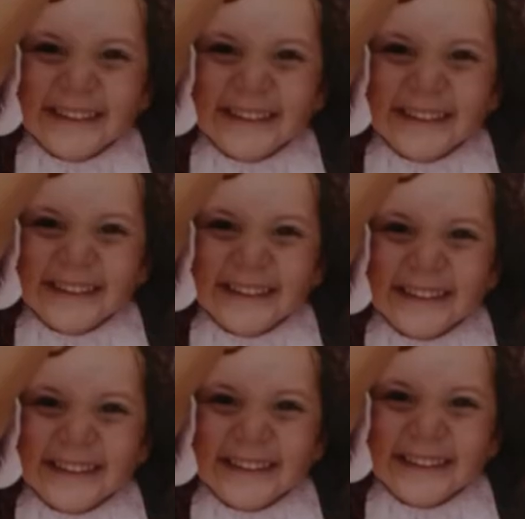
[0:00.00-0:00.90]

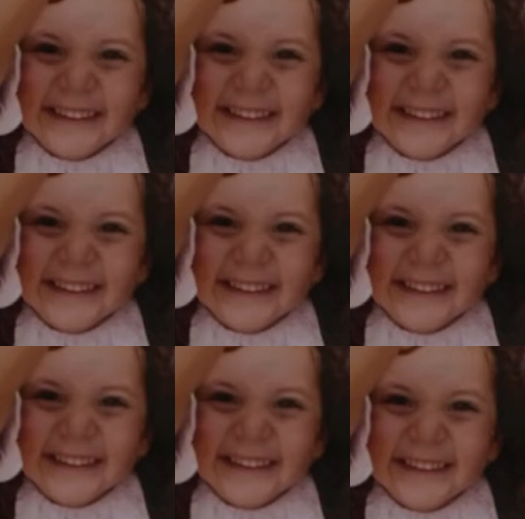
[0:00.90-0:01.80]

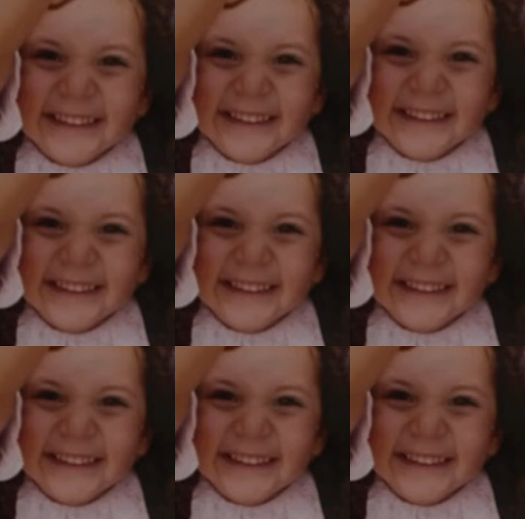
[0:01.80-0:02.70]

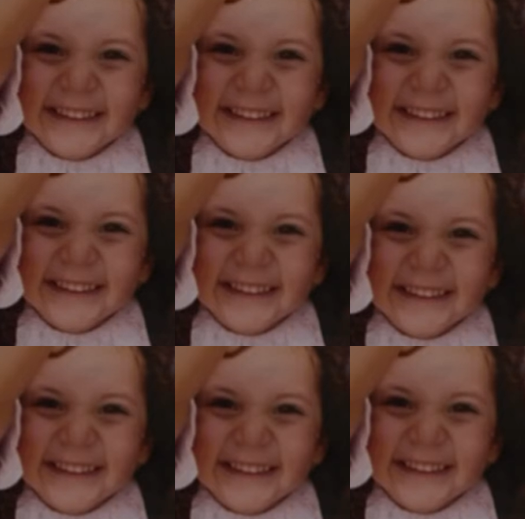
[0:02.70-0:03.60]

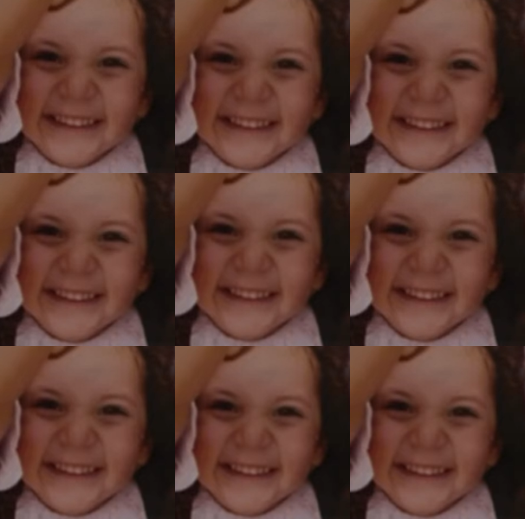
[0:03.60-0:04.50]

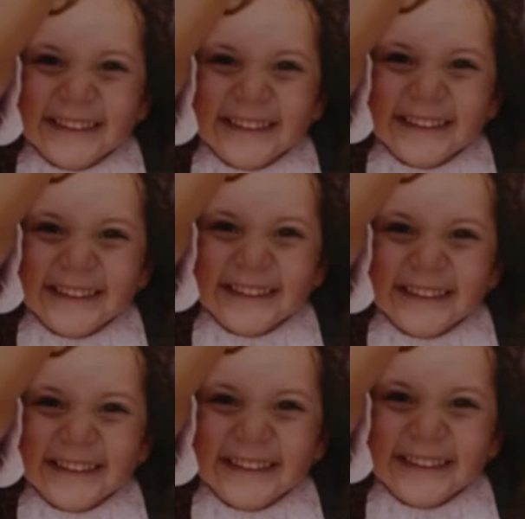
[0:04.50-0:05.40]

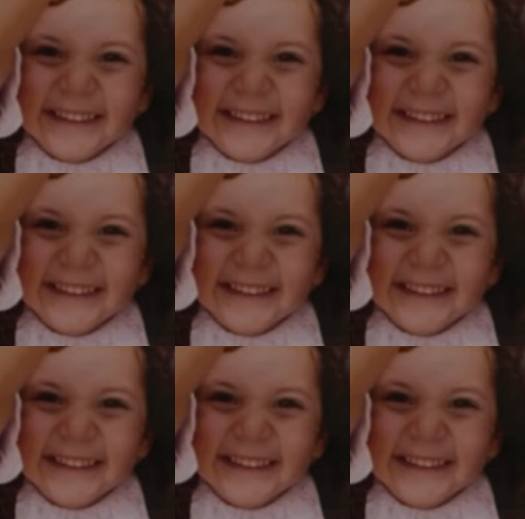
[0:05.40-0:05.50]
This person isn't speaking.